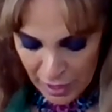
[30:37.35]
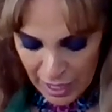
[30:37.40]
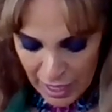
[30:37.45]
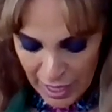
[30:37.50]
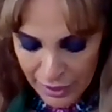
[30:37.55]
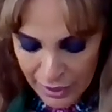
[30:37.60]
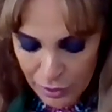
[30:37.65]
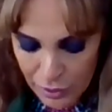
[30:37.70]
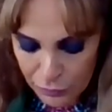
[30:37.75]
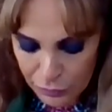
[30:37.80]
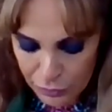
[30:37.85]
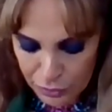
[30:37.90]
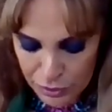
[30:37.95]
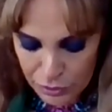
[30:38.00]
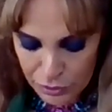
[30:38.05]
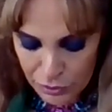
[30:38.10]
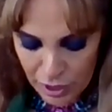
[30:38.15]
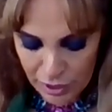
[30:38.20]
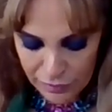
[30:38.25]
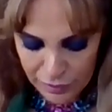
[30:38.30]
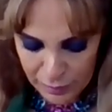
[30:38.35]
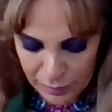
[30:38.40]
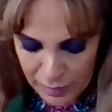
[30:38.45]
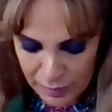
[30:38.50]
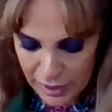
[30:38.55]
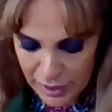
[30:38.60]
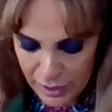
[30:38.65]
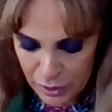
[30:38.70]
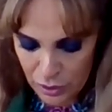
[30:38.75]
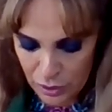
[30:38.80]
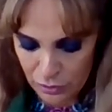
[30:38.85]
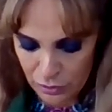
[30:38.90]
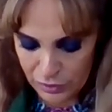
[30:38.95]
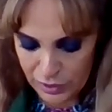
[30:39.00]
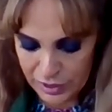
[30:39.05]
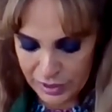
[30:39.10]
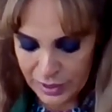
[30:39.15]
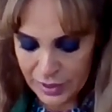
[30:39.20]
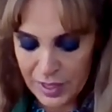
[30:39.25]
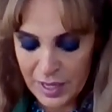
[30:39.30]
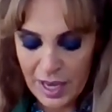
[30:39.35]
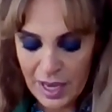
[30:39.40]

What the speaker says: And of course, you are familiar of it.